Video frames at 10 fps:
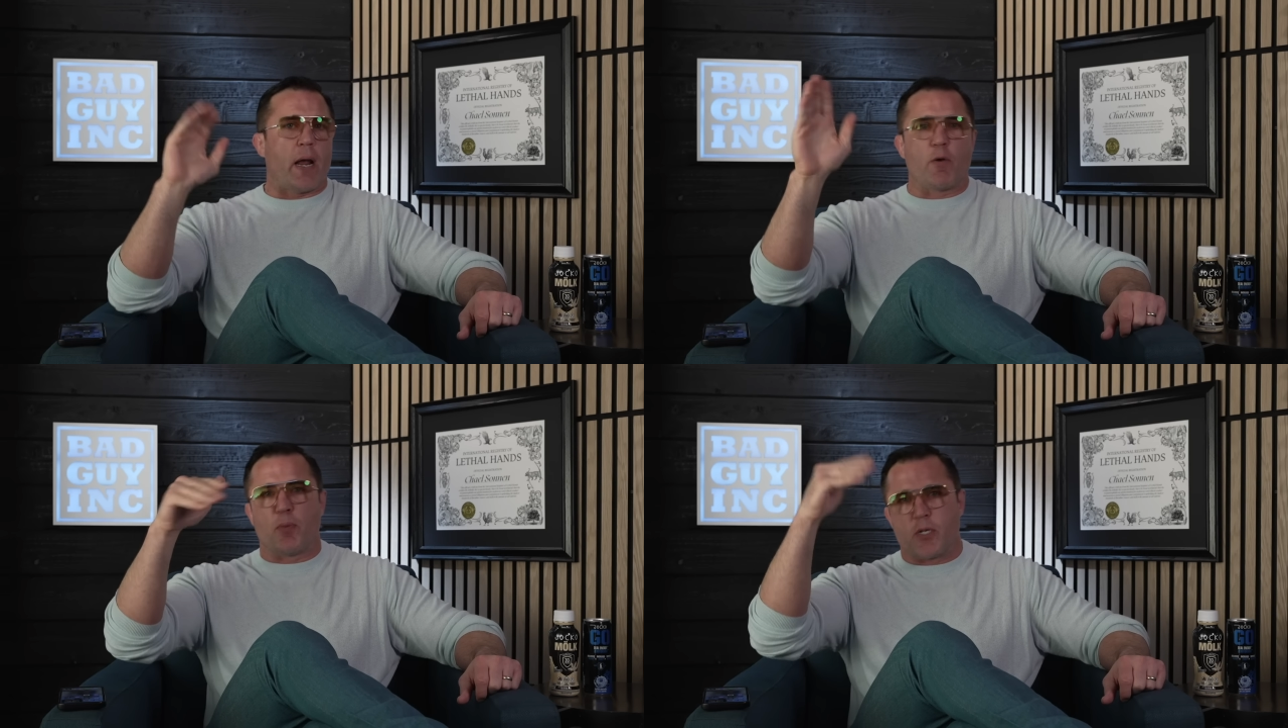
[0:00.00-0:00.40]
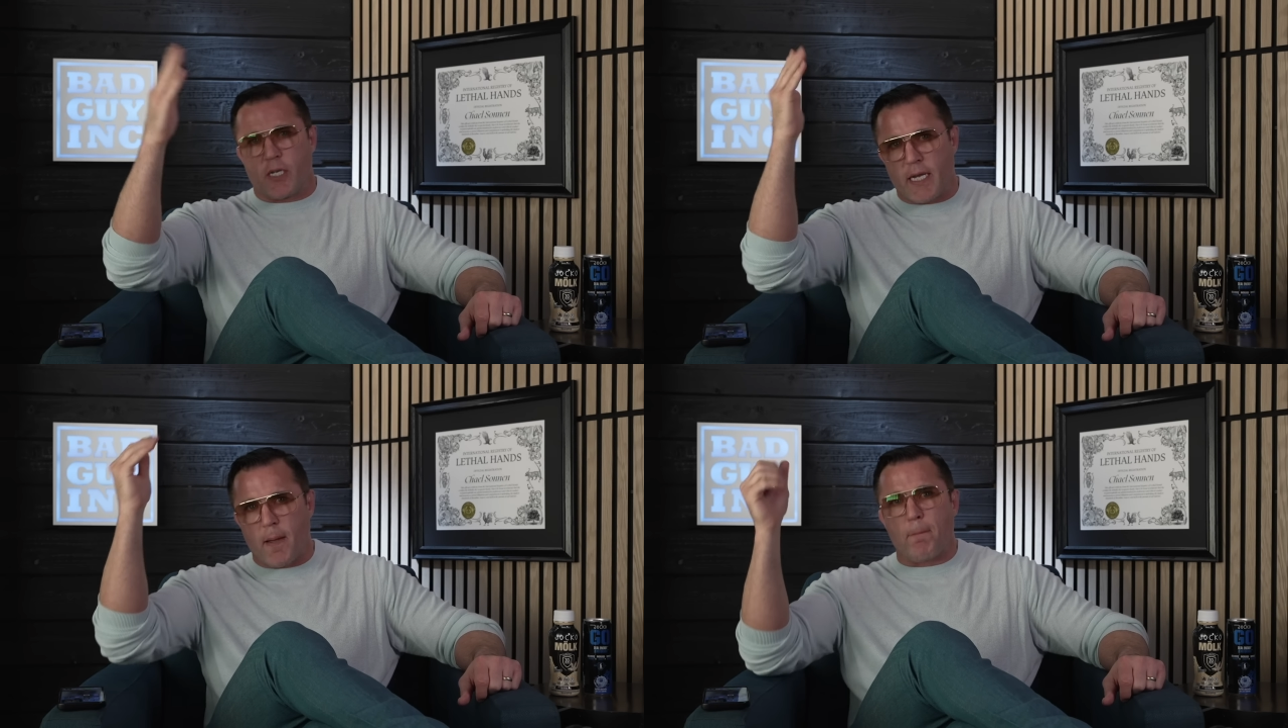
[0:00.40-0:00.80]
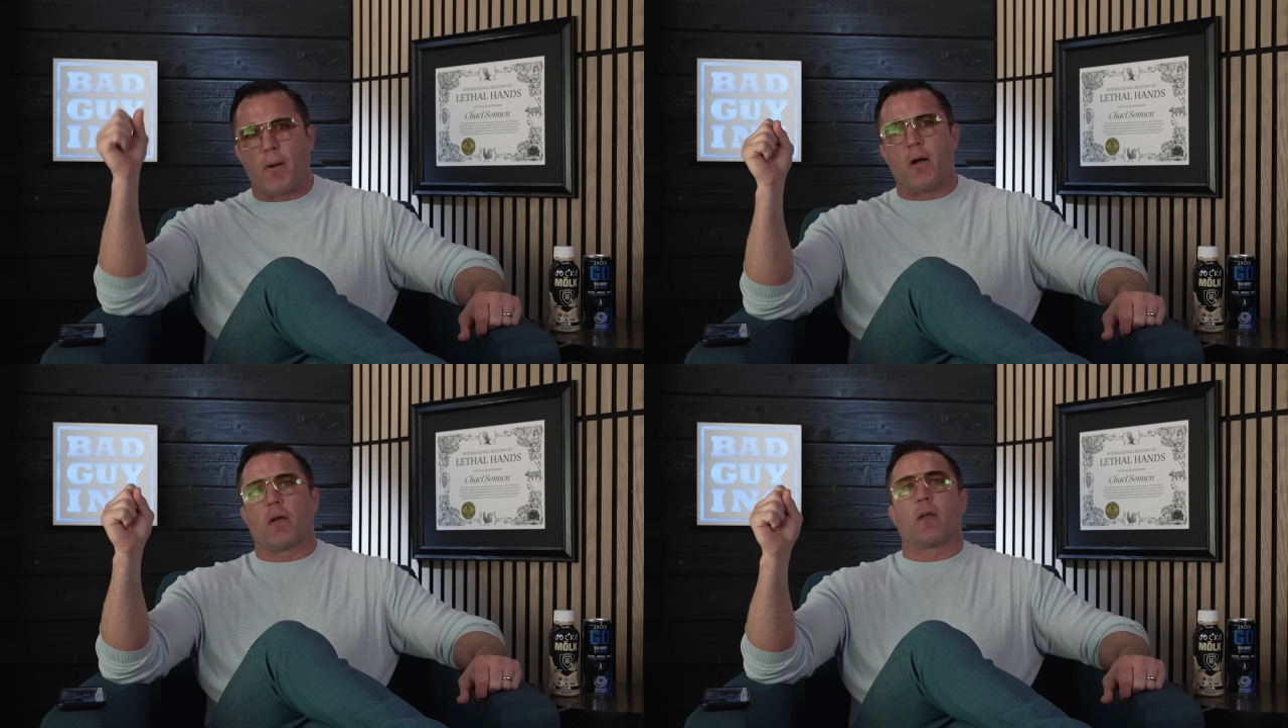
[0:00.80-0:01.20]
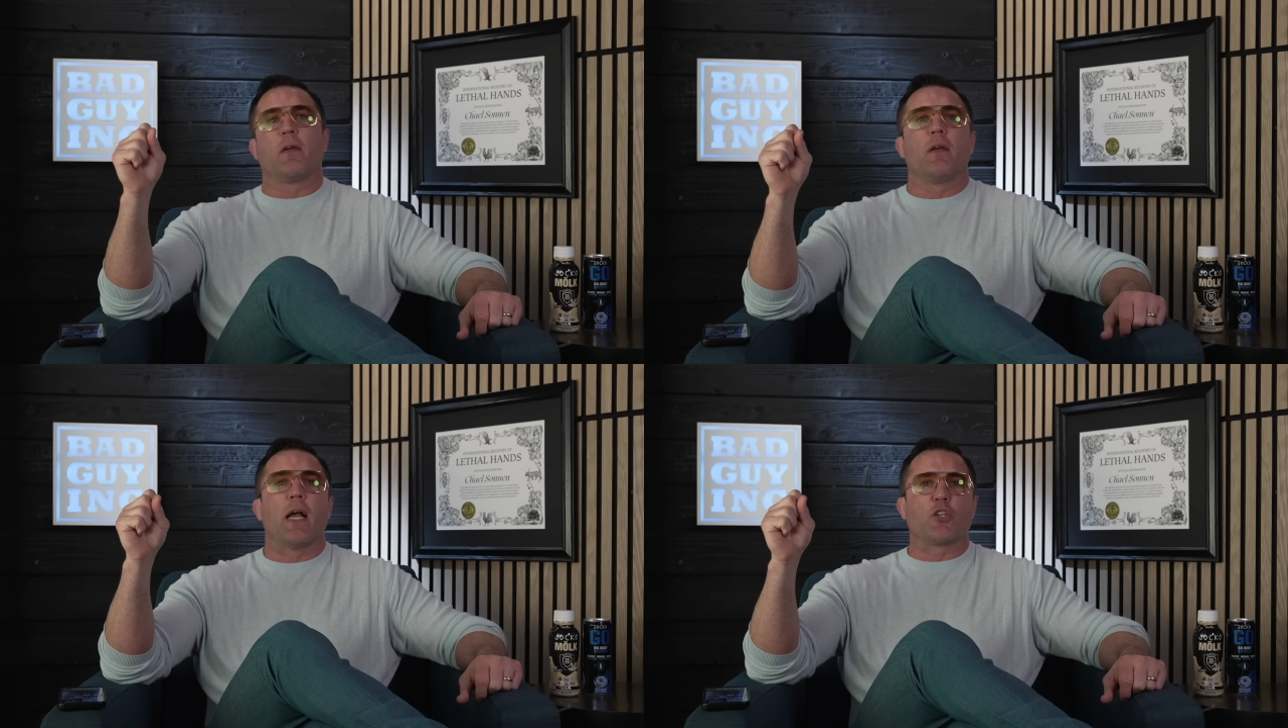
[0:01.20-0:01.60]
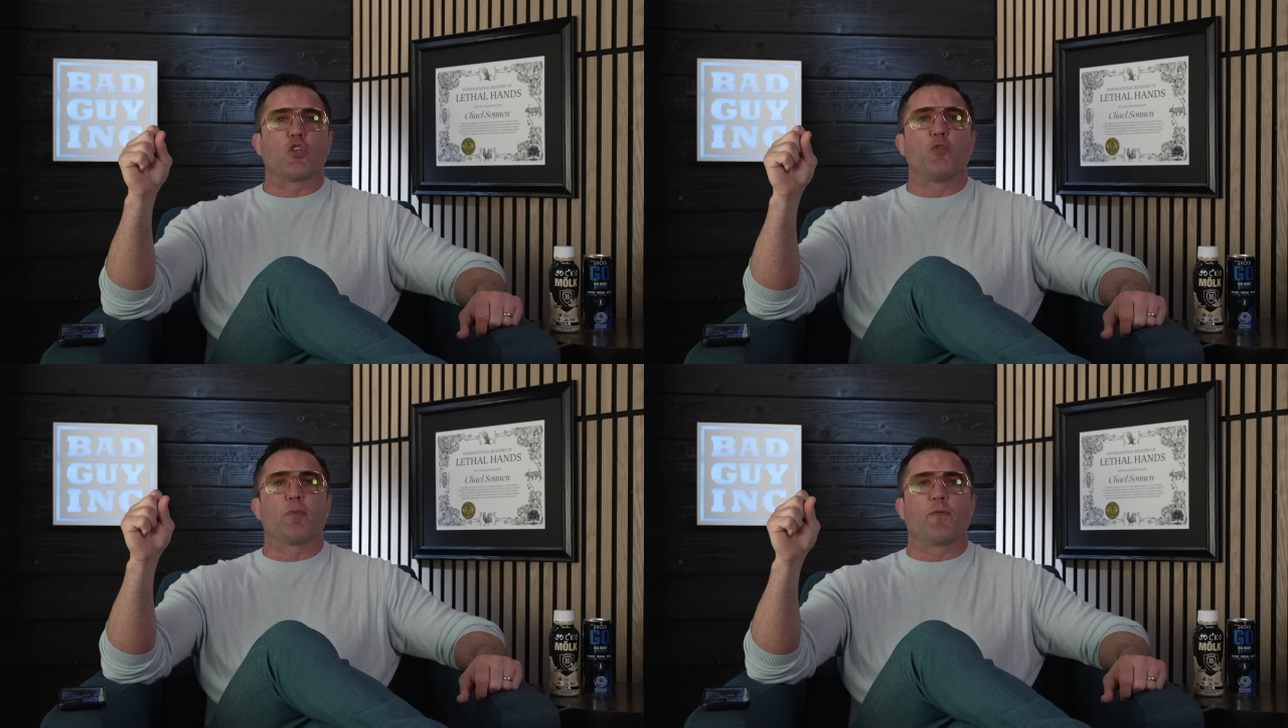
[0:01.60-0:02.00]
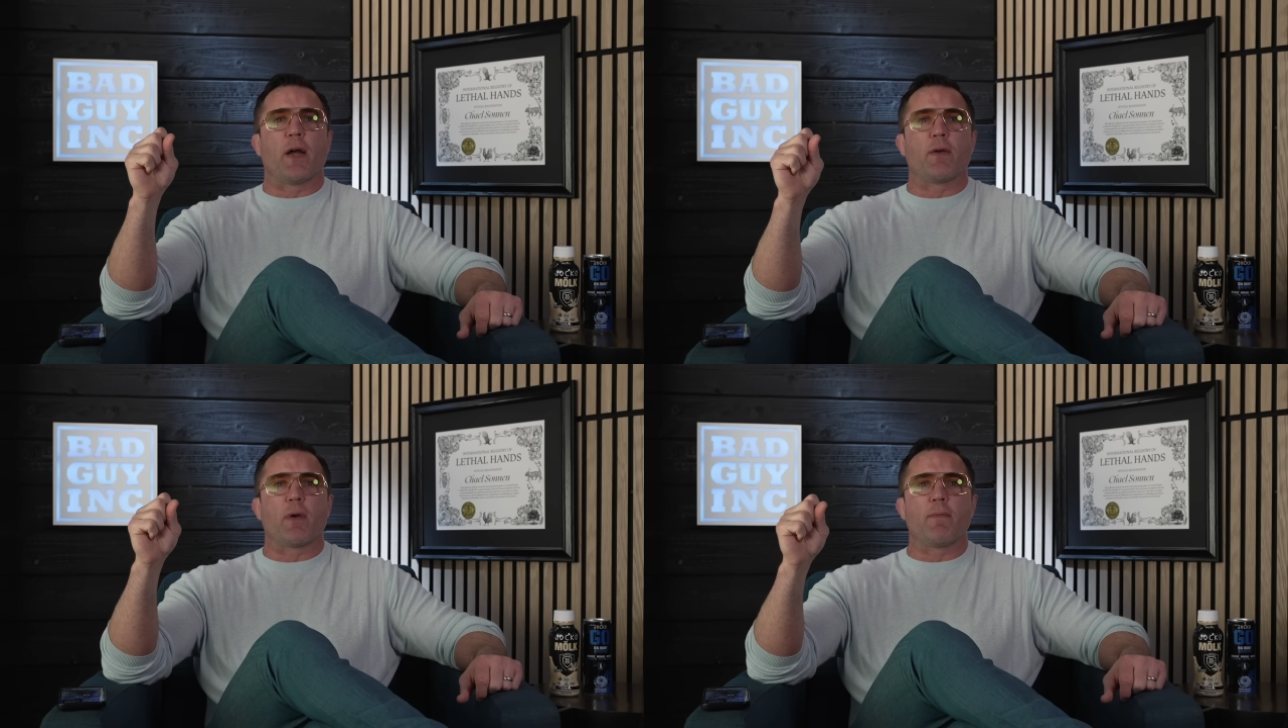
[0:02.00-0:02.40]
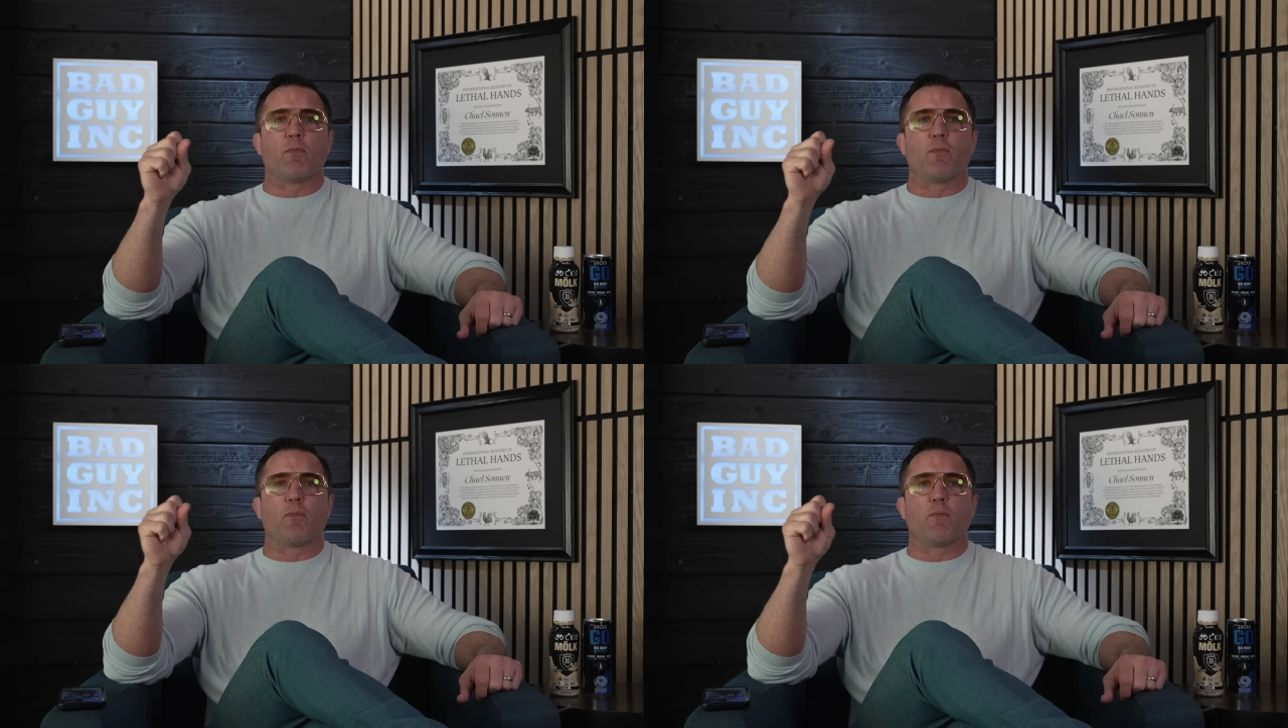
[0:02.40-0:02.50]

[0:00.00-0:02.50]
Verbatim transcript: I would put CM Punk as a super fight, right?